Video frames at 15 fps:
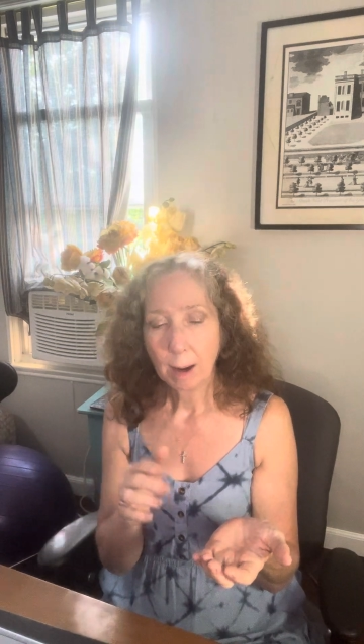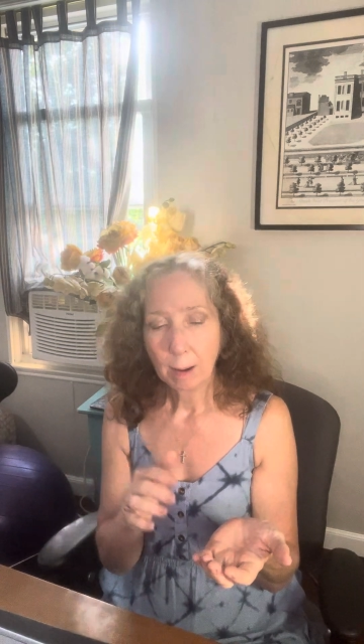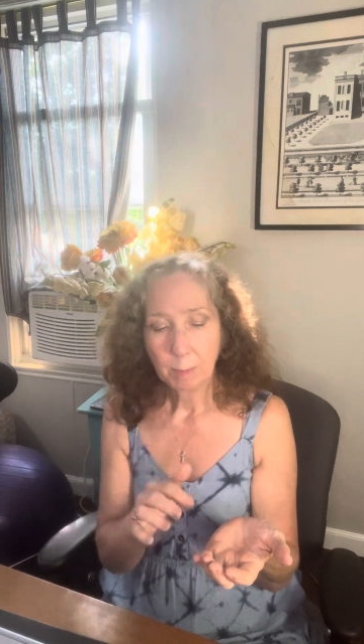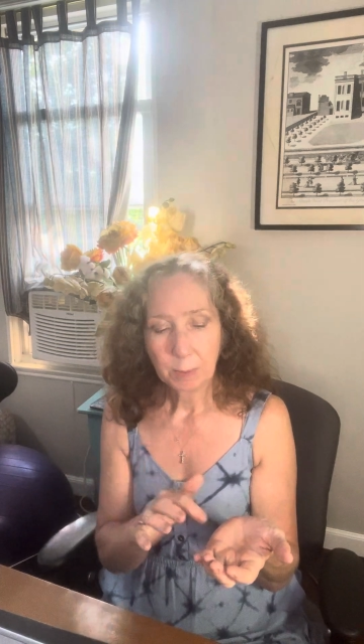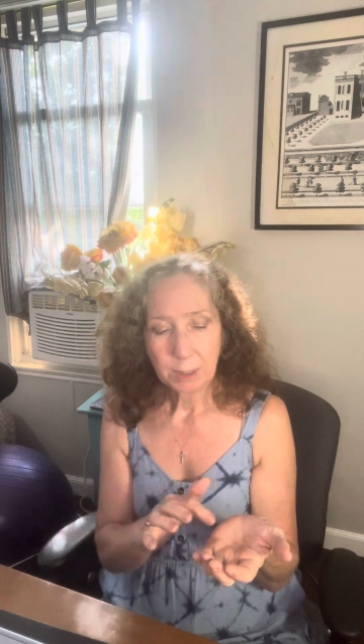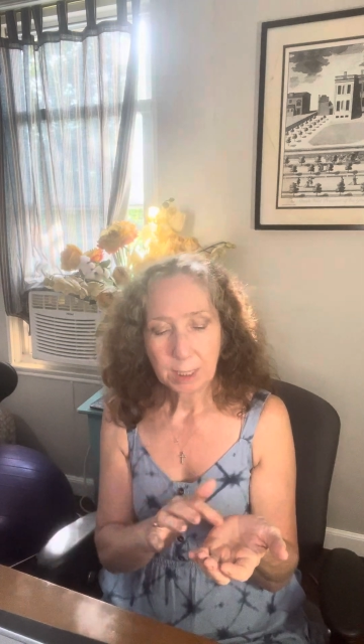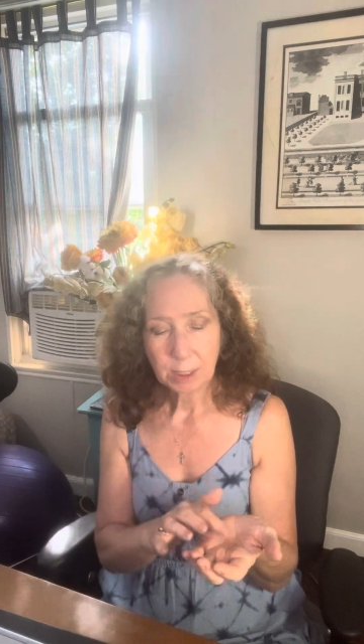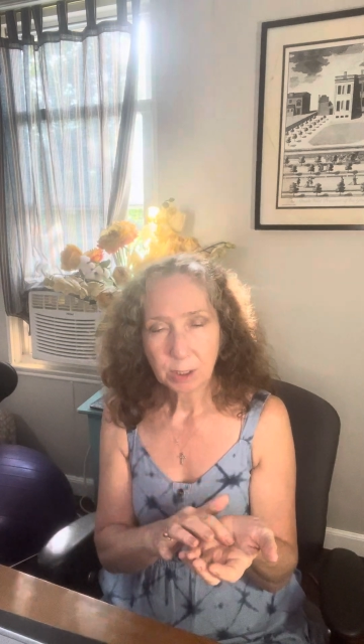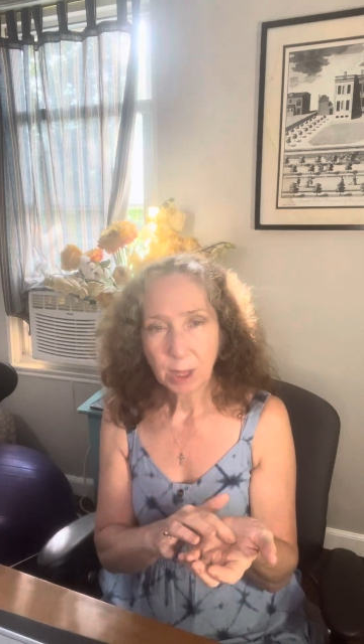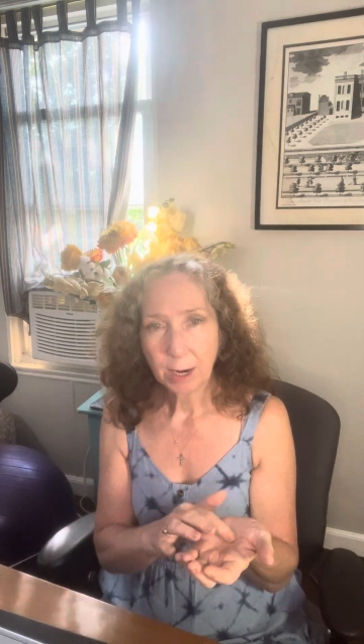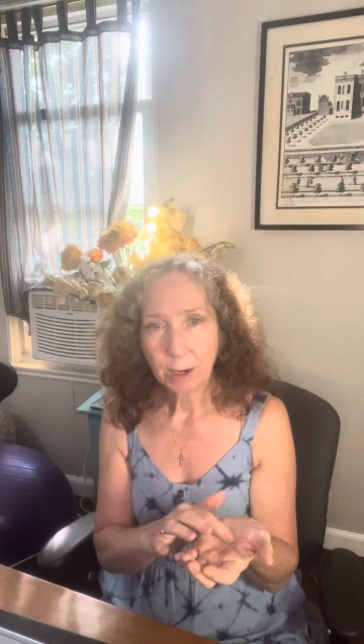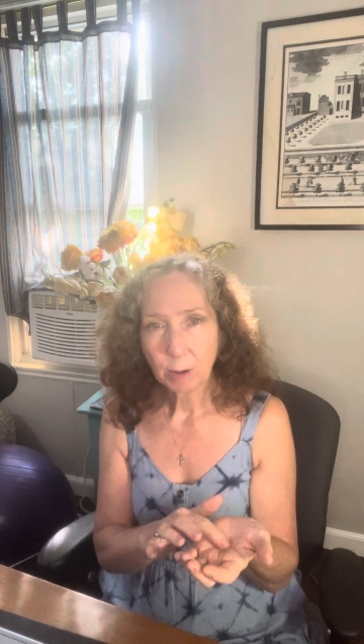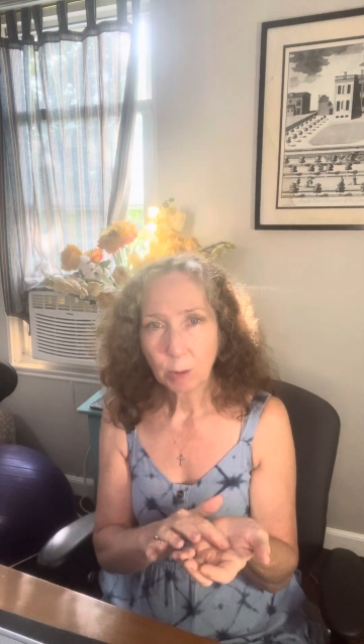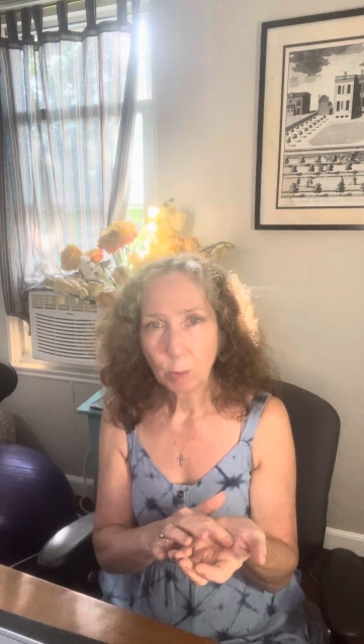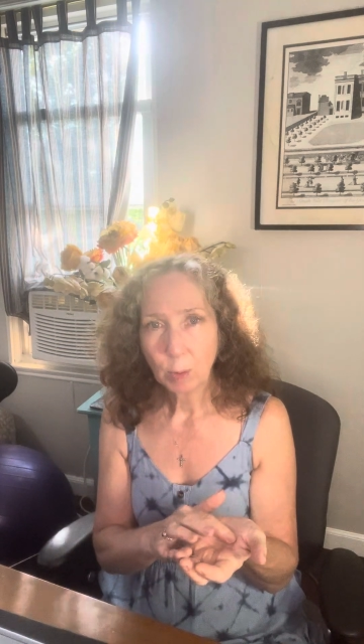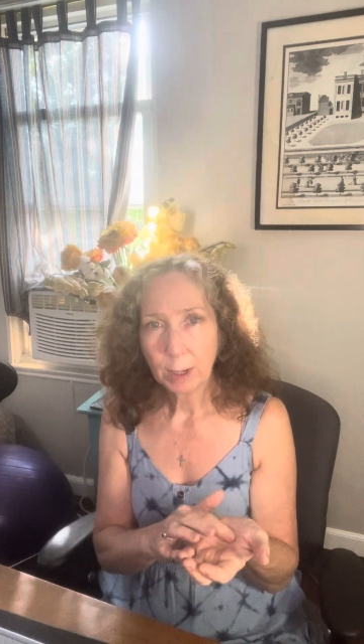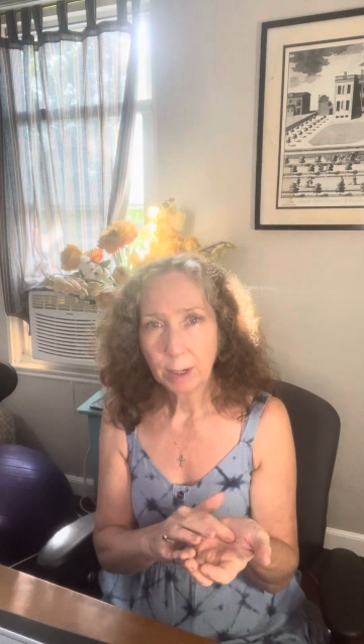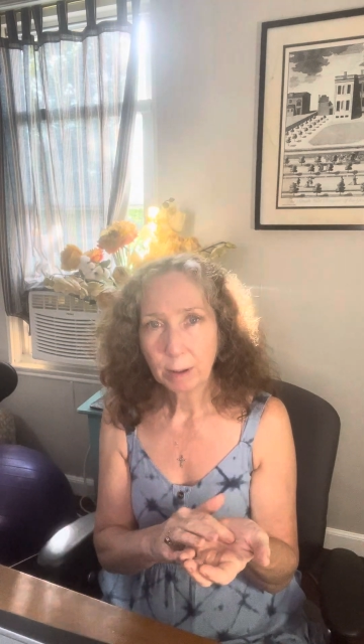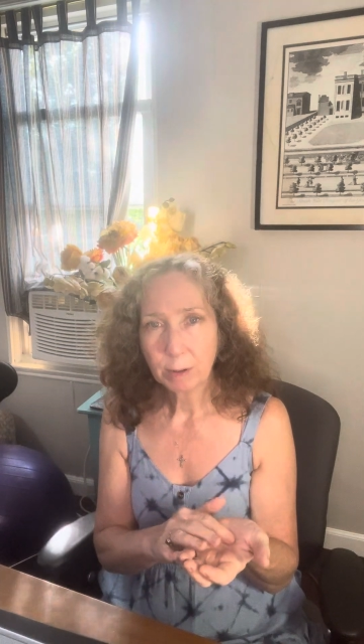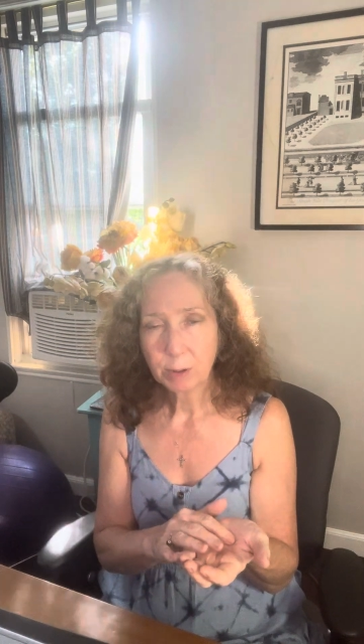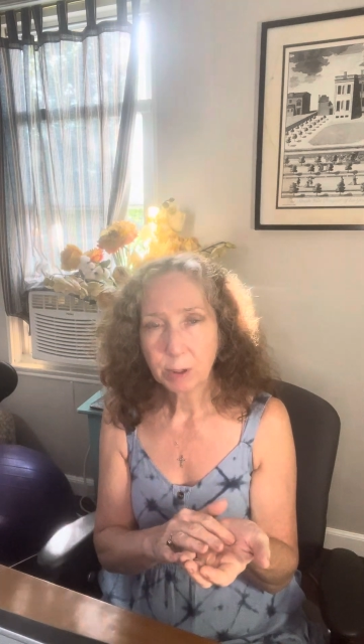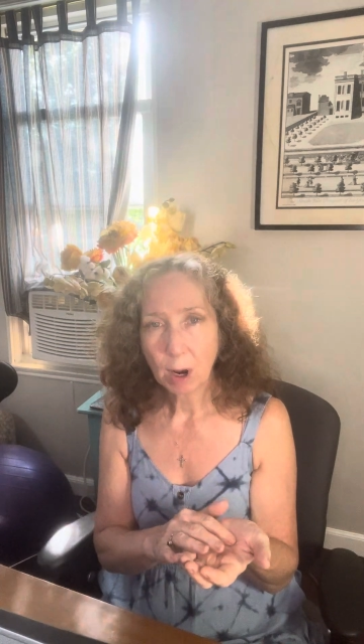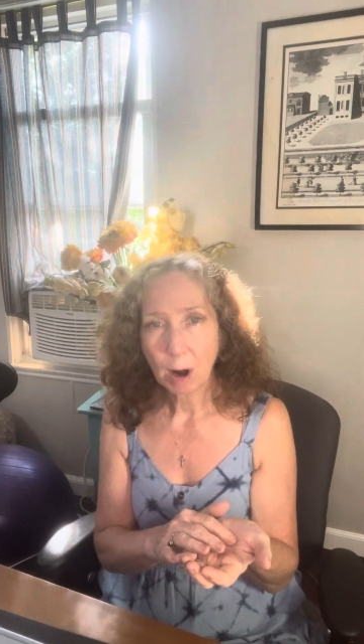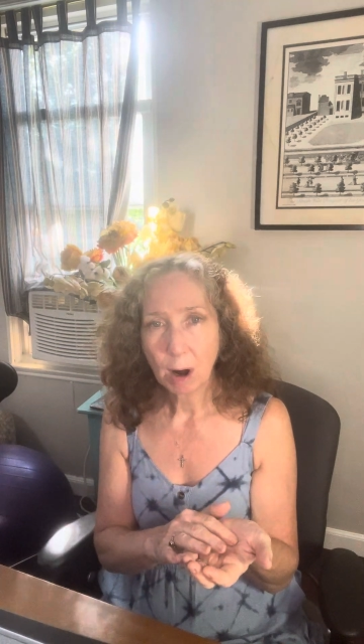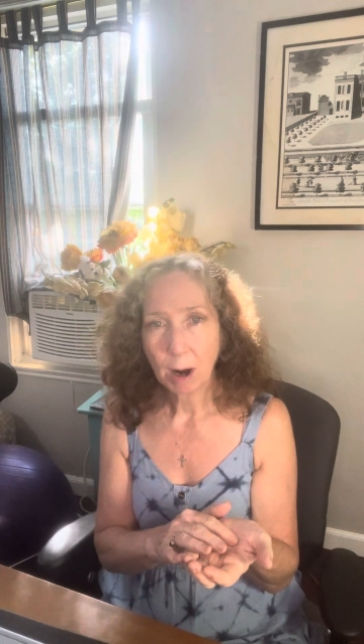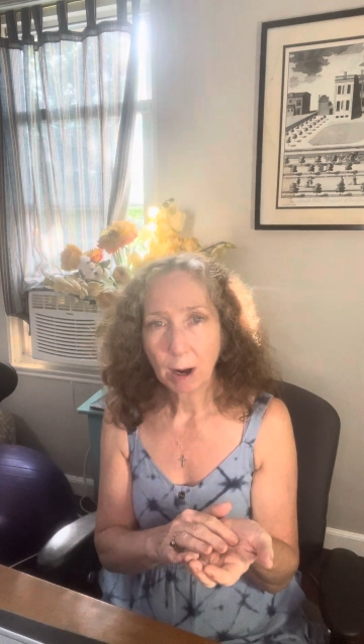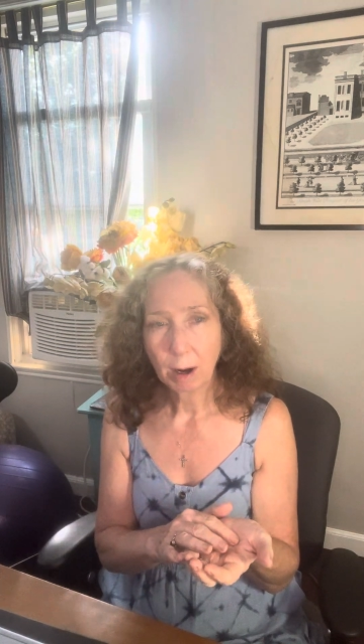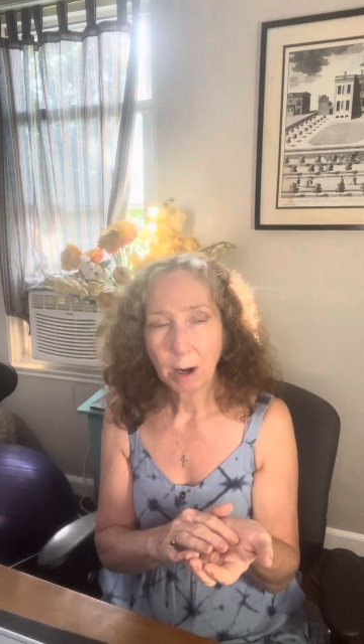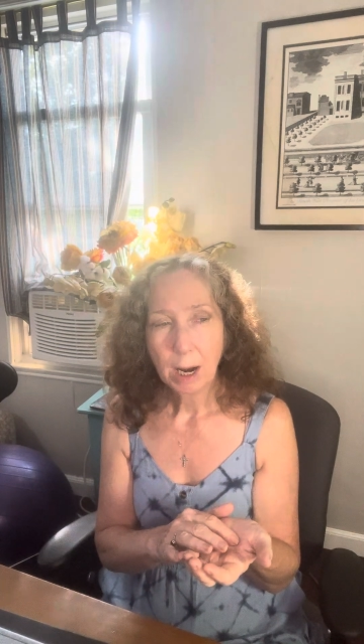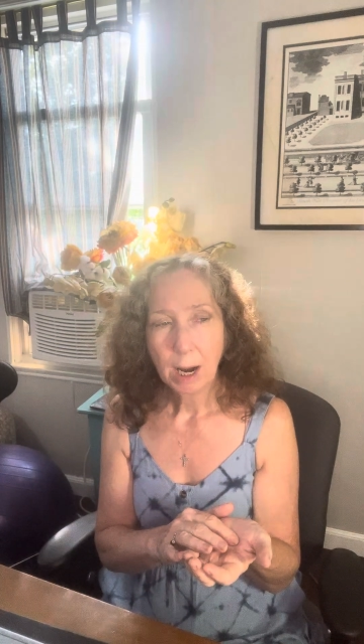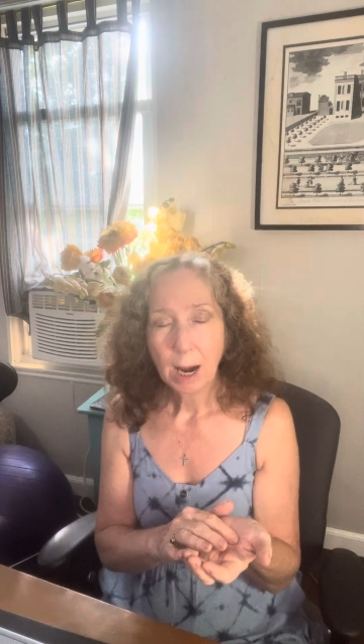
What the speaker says: These lighter oils are